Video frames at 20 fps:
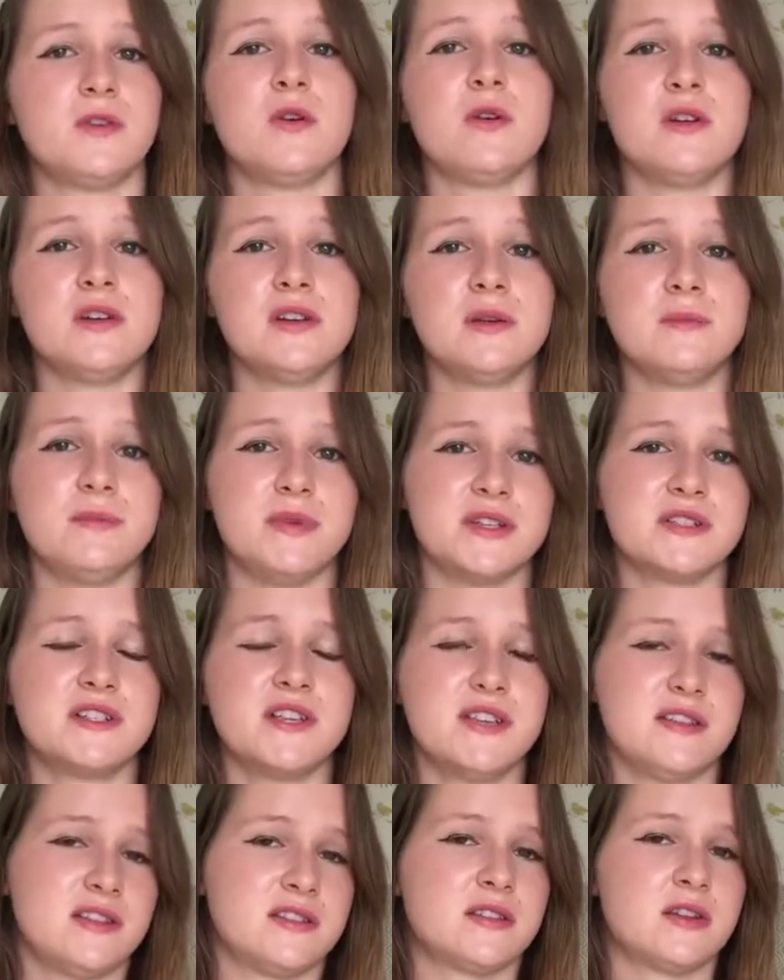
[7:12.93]
if you're on a
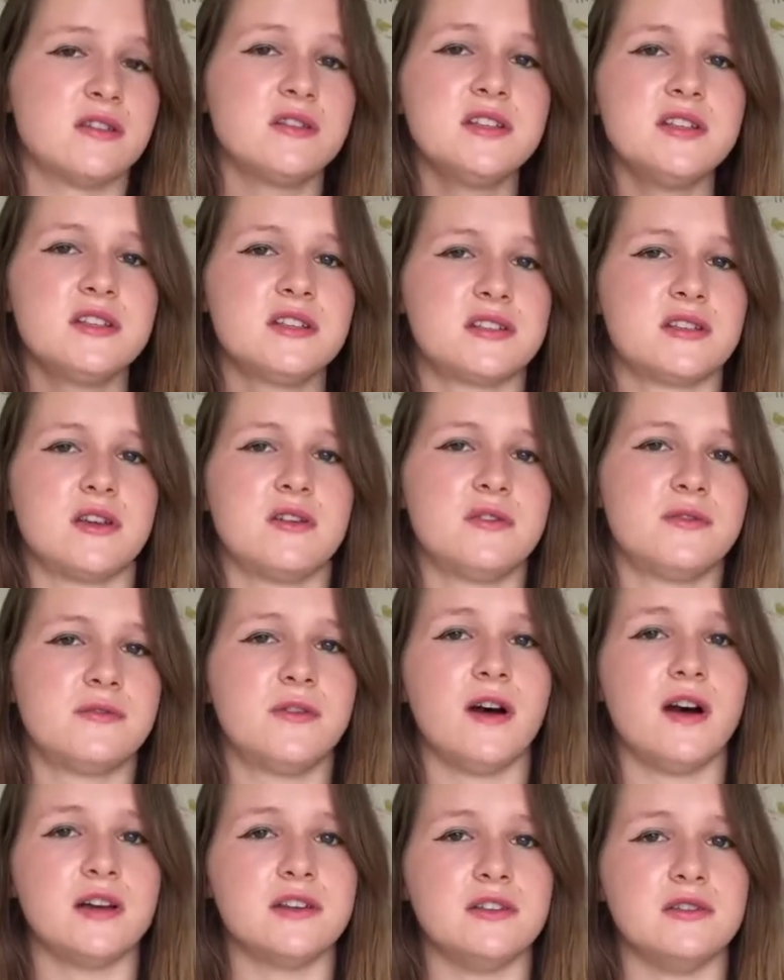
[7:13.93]
budget, there's only so
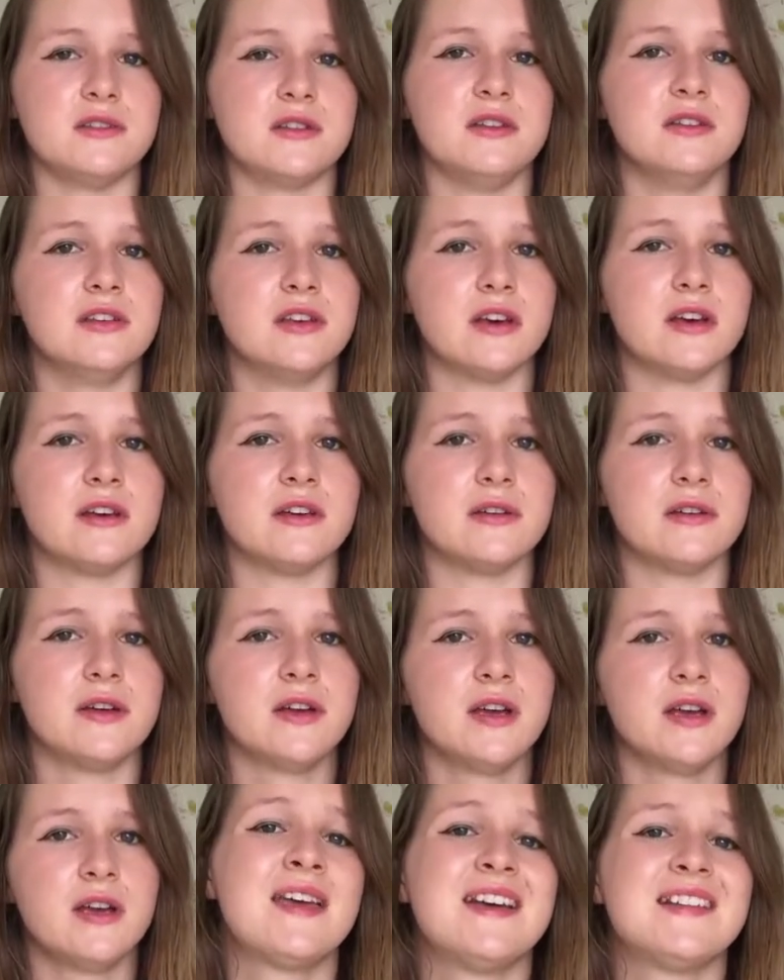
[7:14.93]
far you can go.
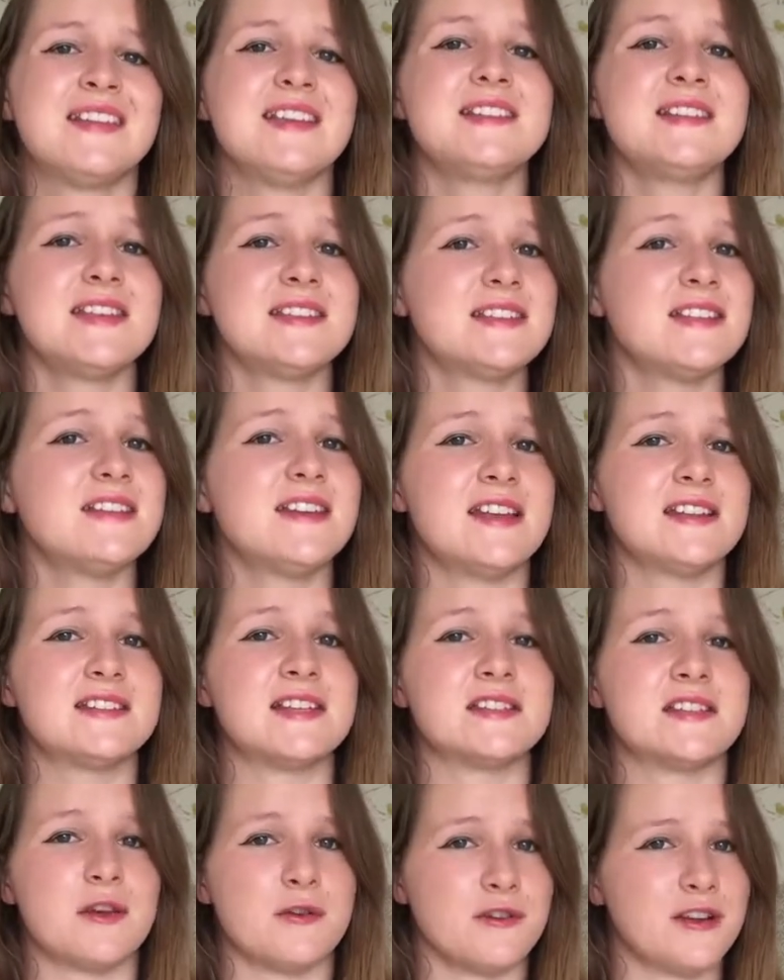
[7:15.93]
This isn't
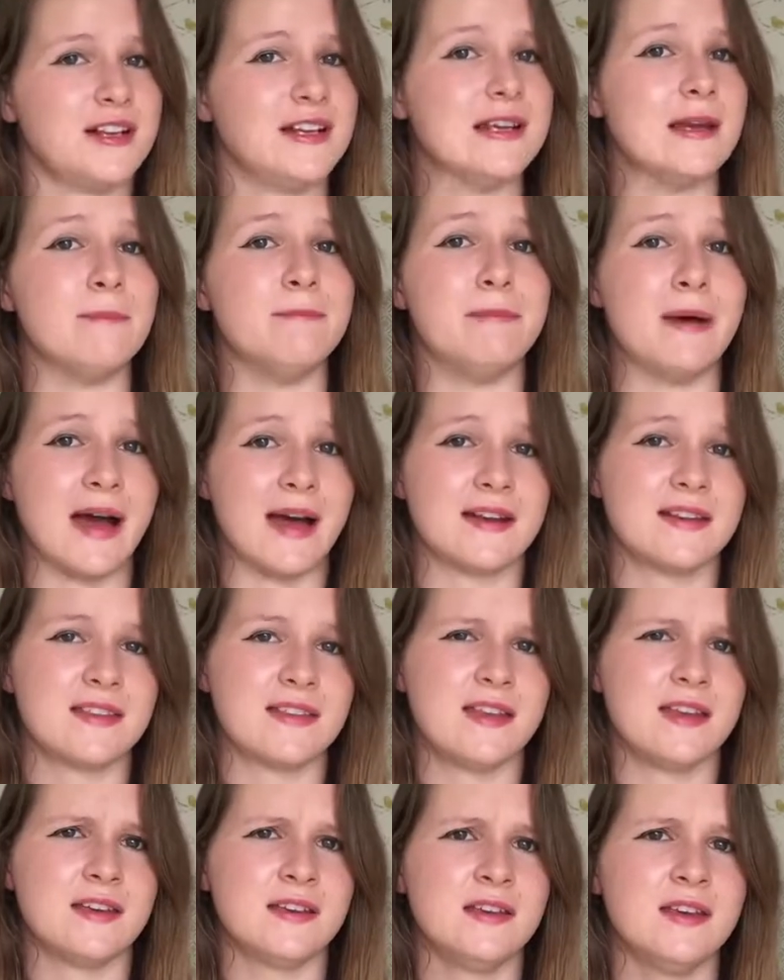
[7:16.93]
necessarily a bad
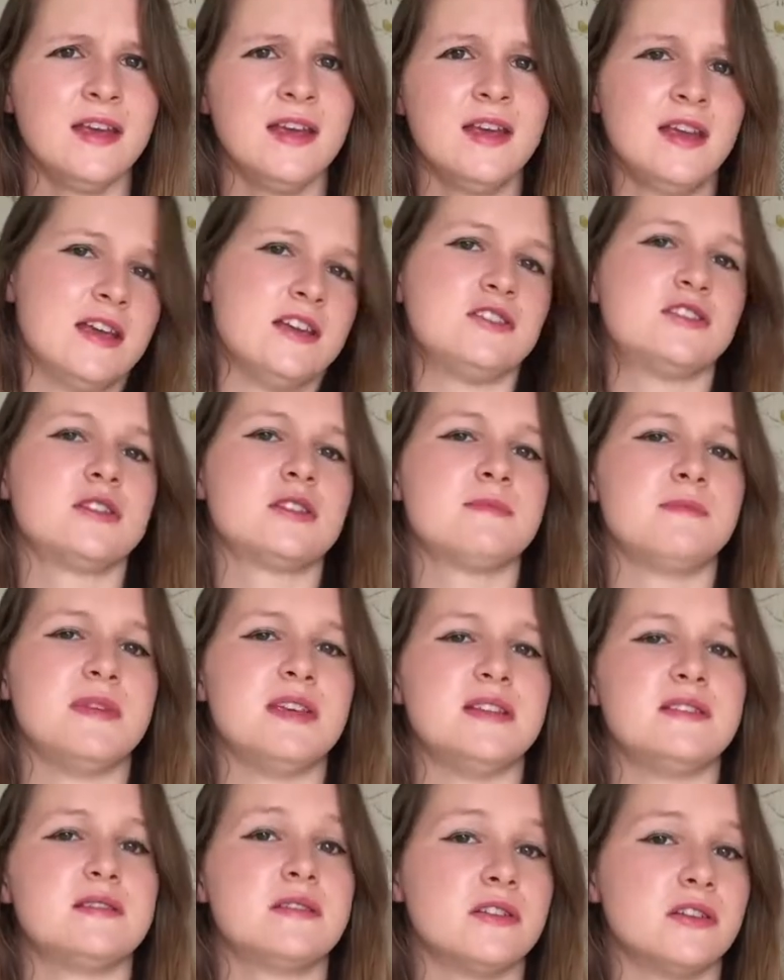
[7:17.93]
thing, it just
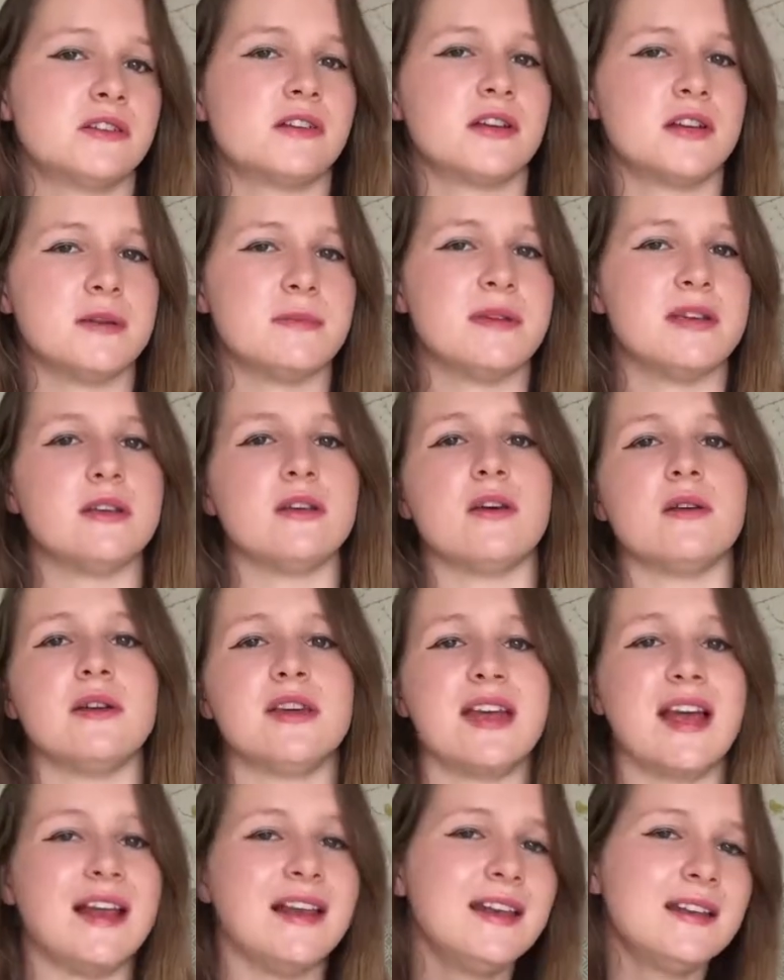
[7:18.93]
means that you're going to be
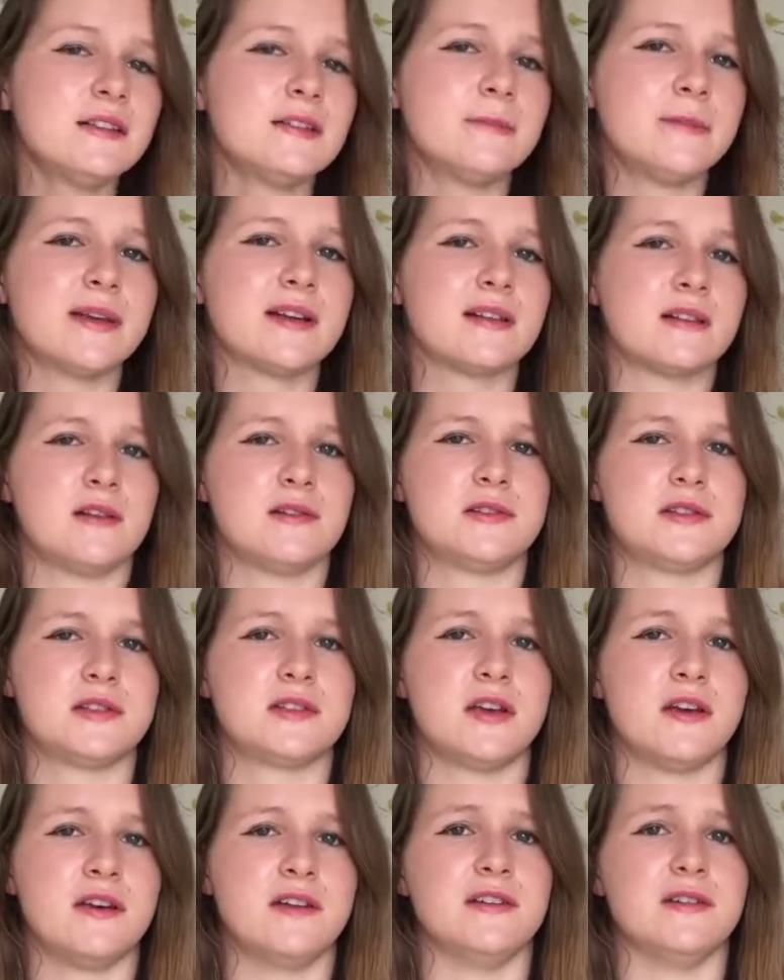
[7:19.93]
going a little bit closer
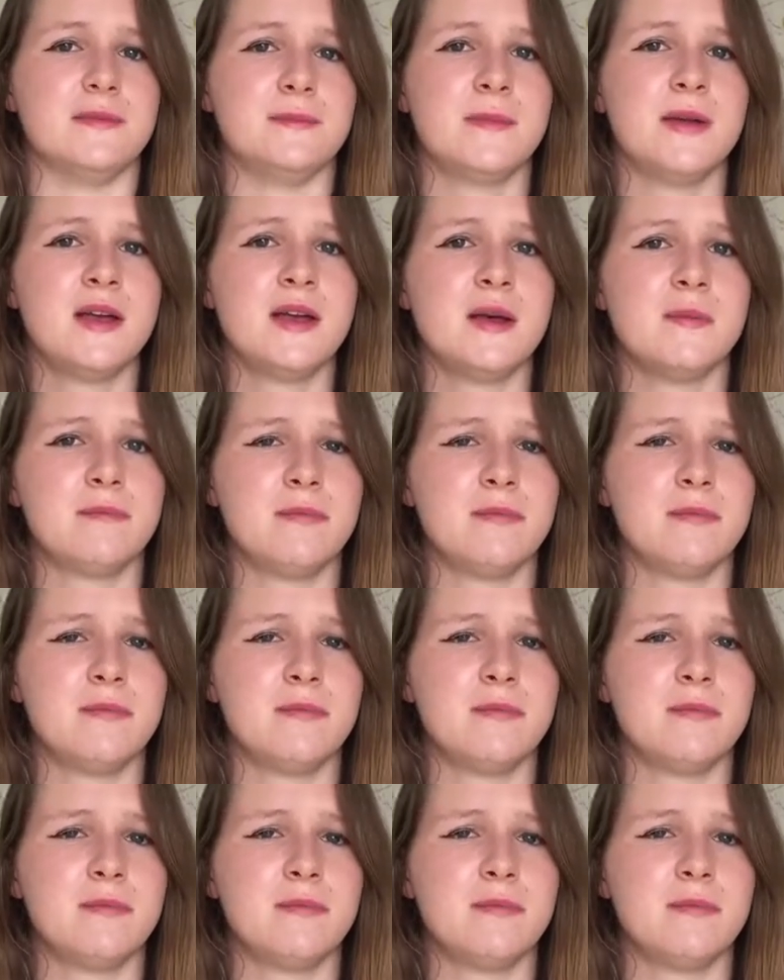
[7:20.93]
to home.